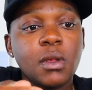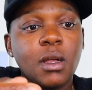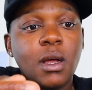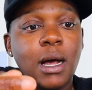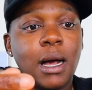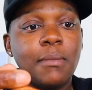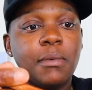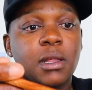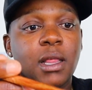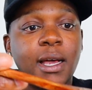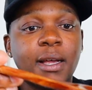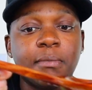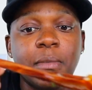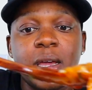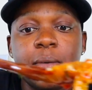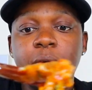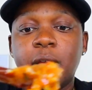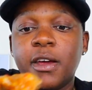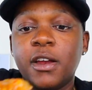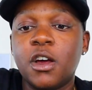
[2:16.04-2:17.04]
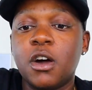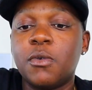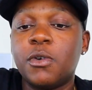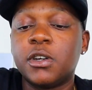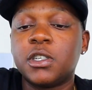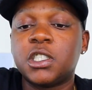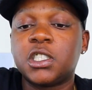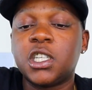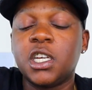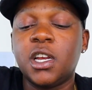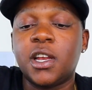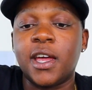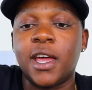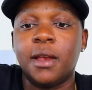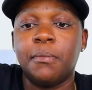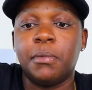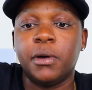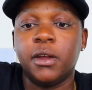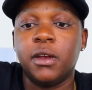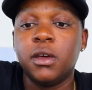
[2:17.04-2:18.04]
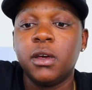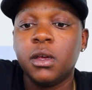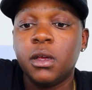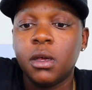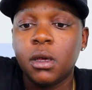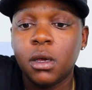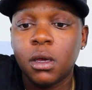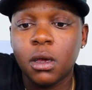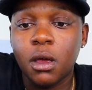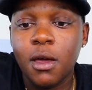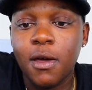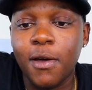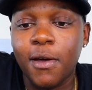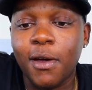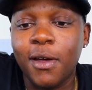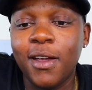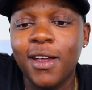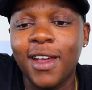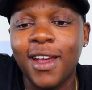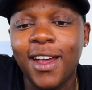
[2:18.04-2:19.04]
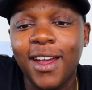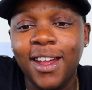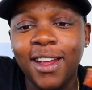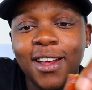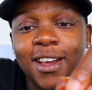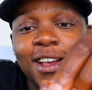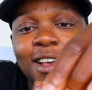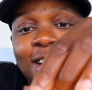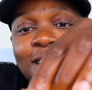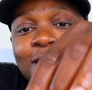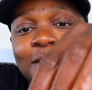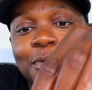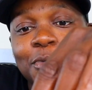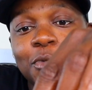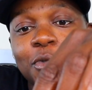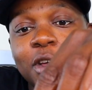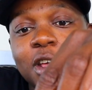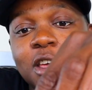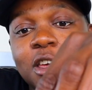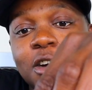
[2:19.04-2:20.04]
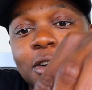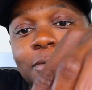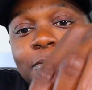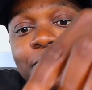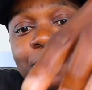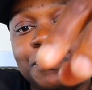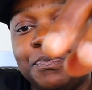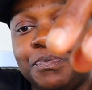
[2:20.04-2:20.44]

I be like, maybe they don't want to see that, but we here,